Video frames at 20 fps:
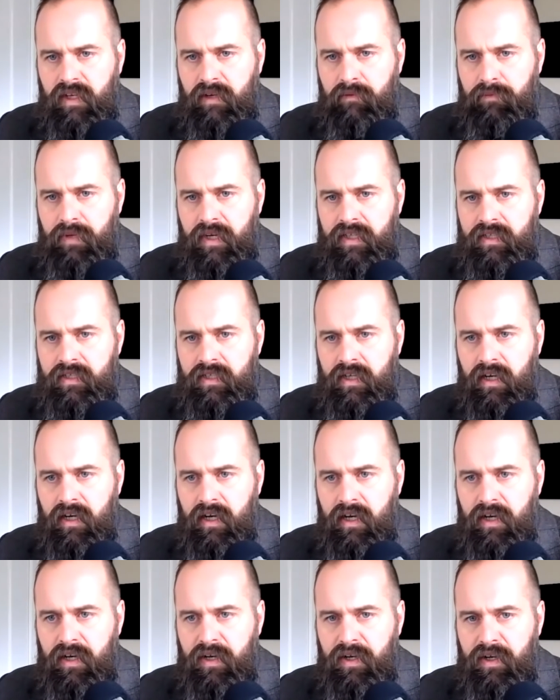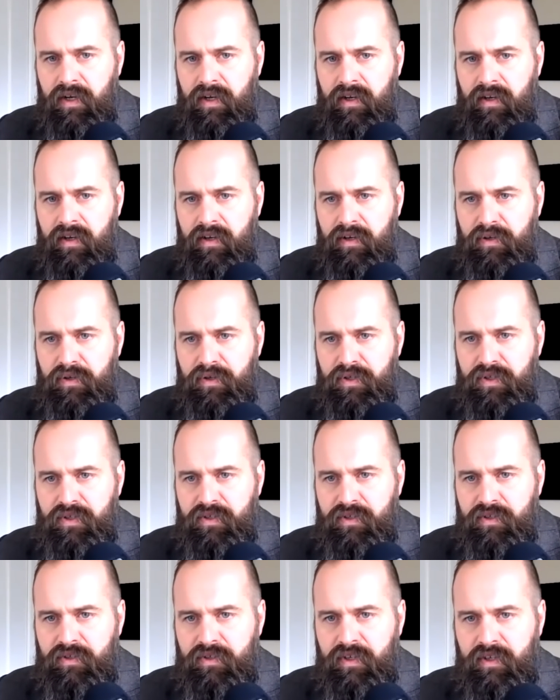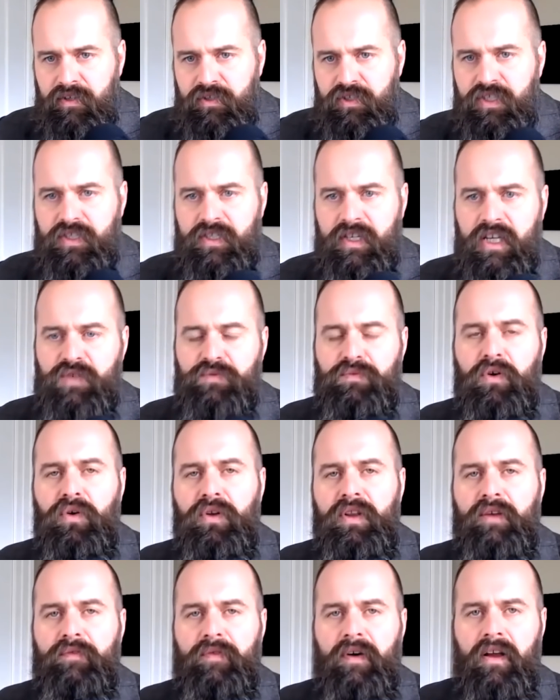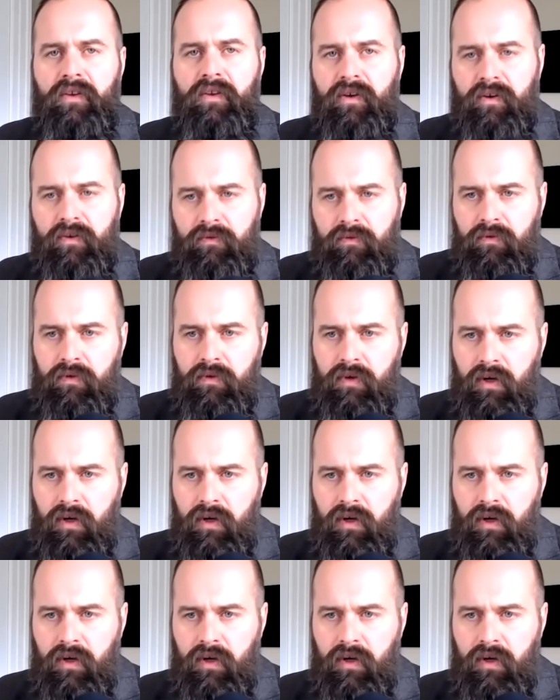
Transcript: But she says, well, Holy Father,